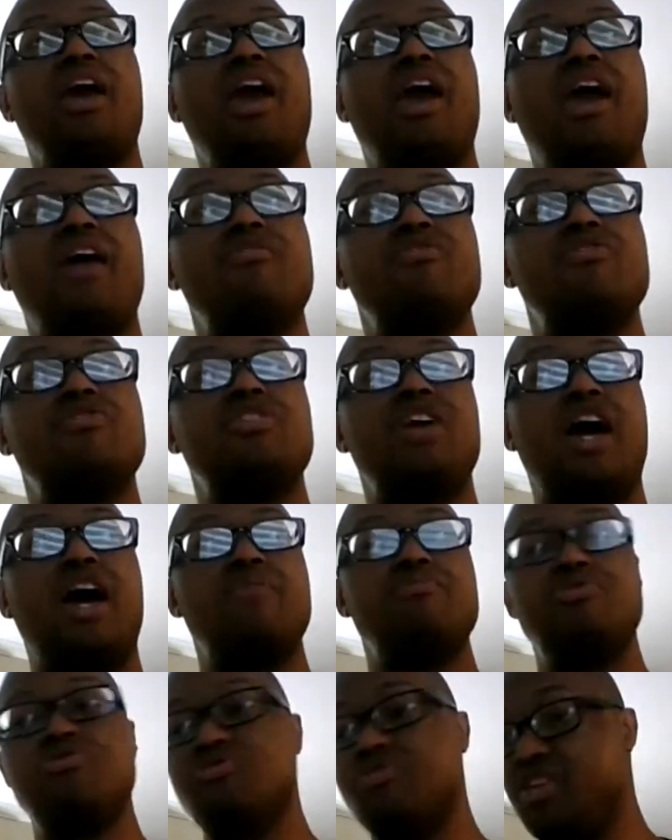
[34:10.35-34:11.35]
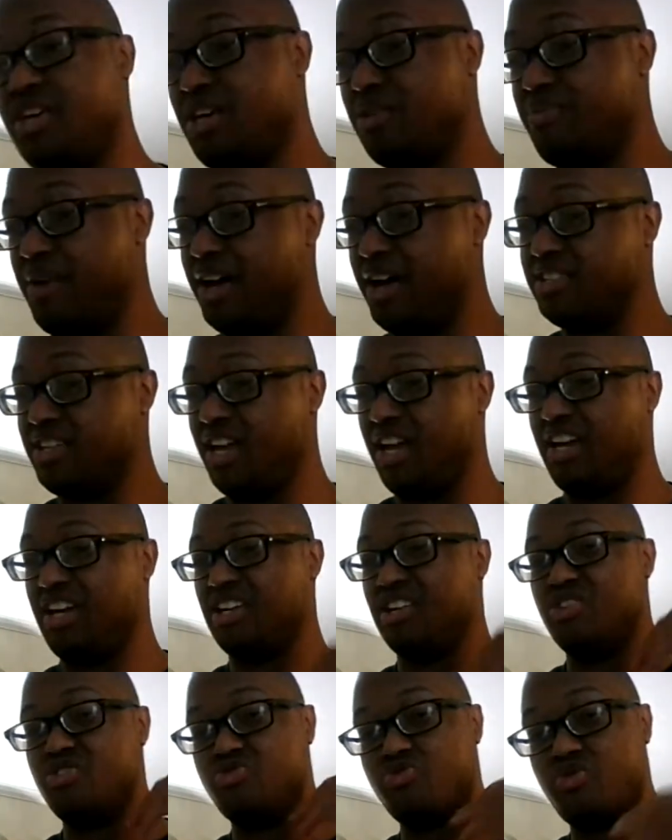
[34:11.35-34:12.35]
Every time you think about
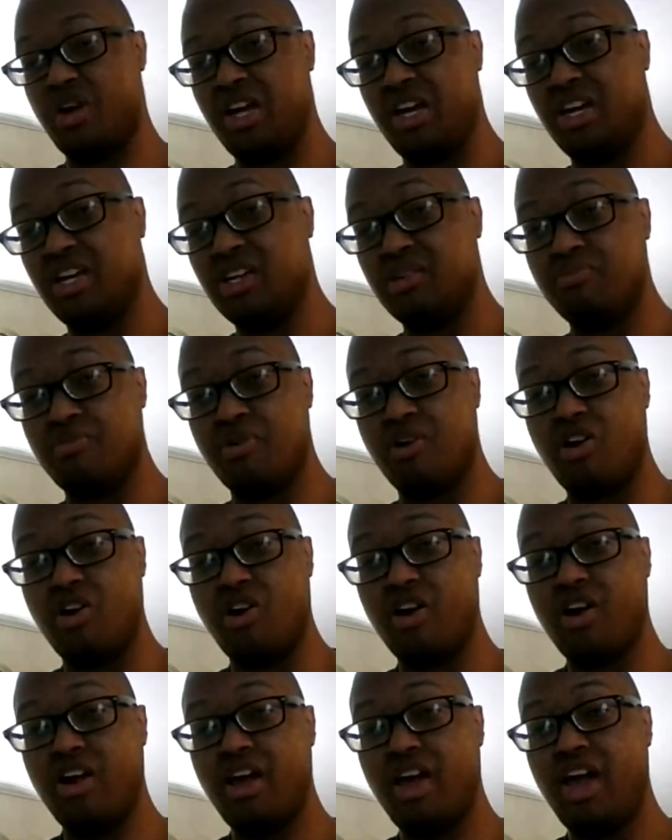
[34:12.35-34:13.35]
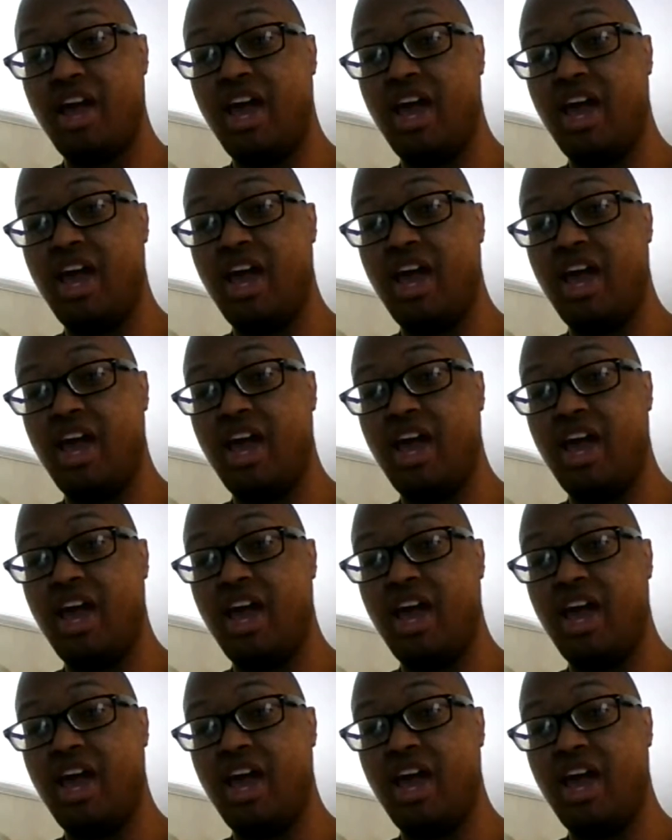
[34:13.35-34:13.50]
taking a drink in the bar,